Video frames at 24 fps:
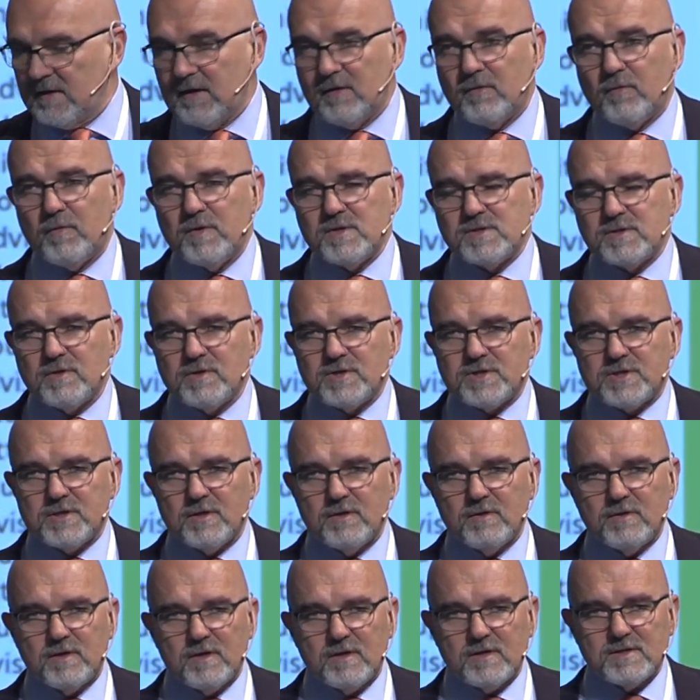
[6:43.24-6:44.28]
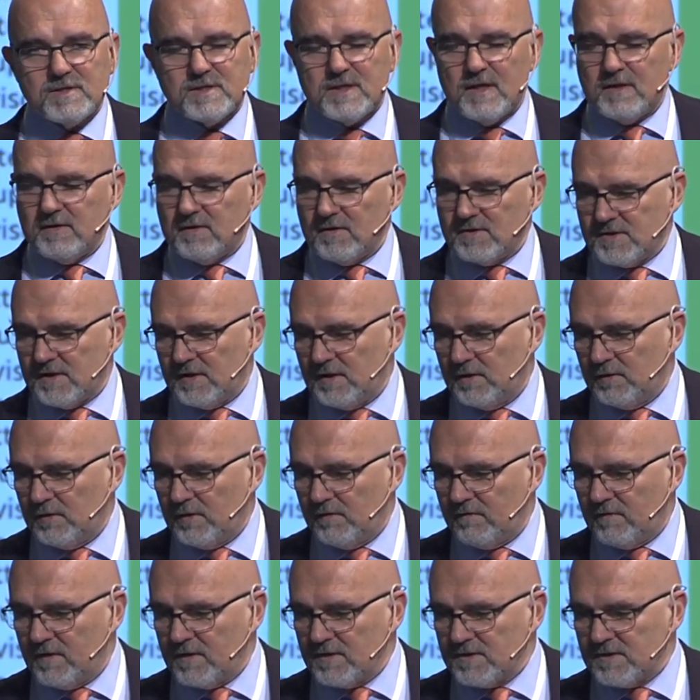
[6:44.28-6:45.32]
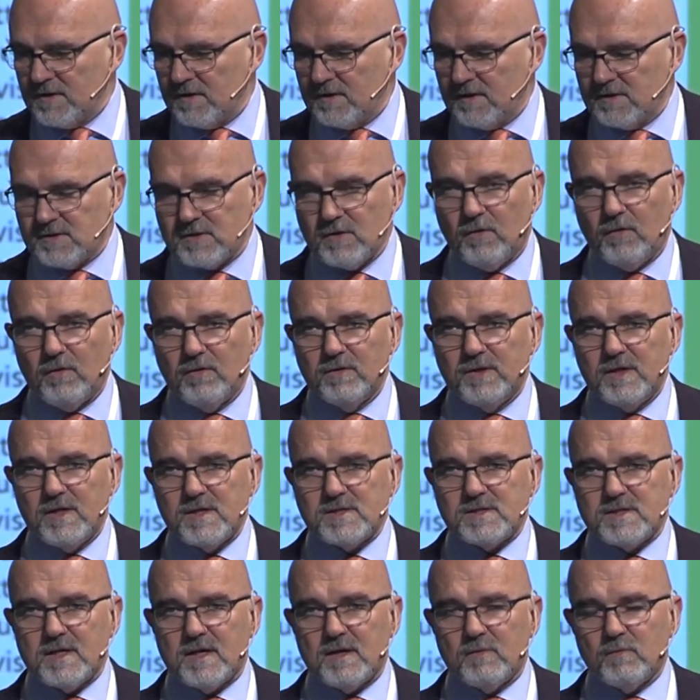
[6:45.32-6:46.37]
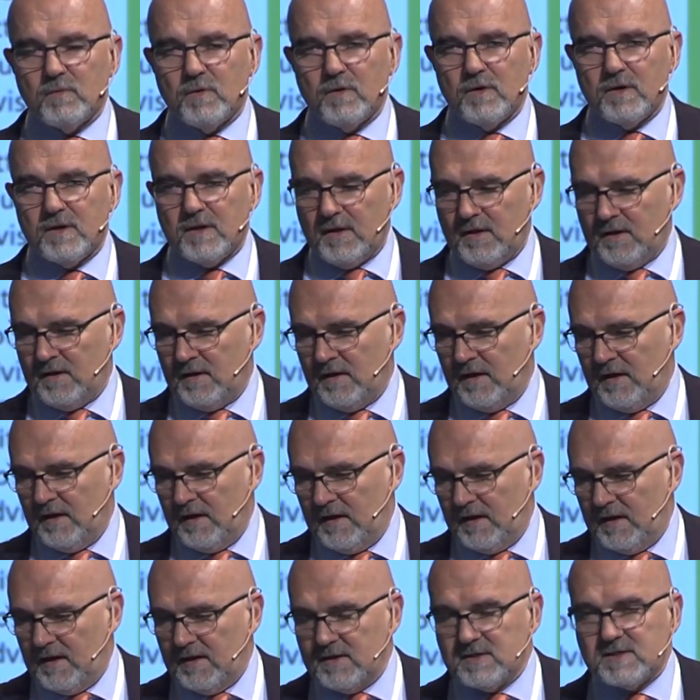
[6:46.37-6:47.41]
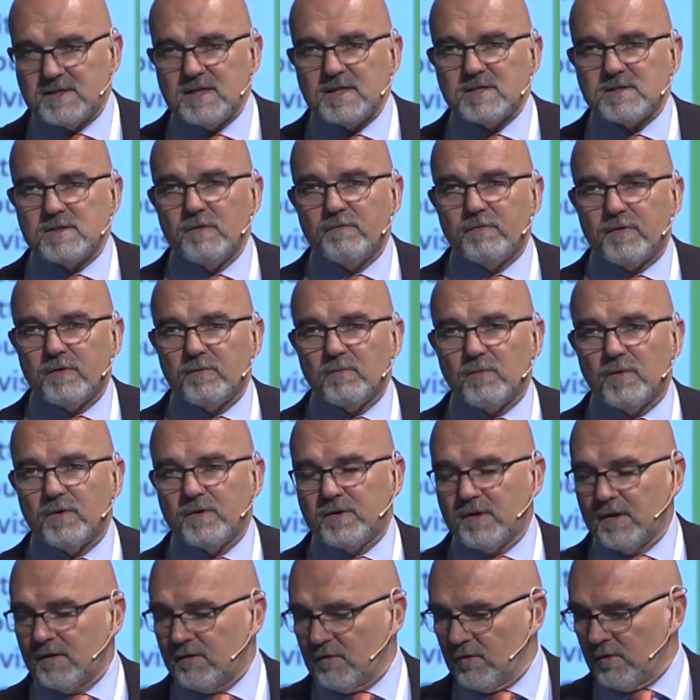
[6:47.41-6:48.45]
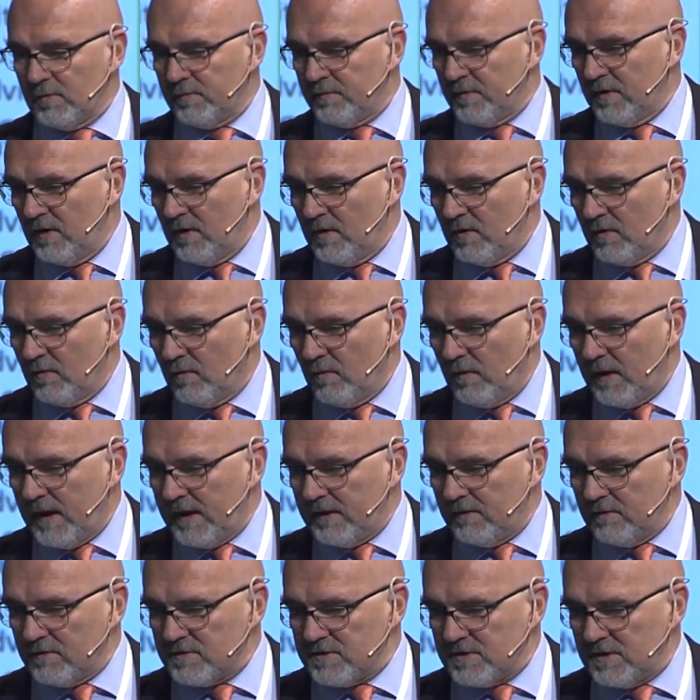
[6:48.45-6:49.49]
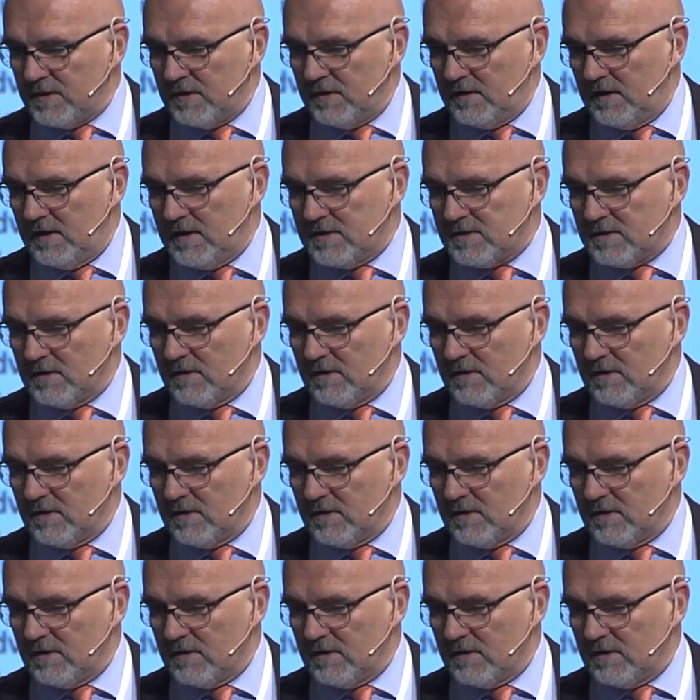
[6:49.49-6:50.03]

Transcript: the research centers, centers and universities. All these are working in six different working groups. One is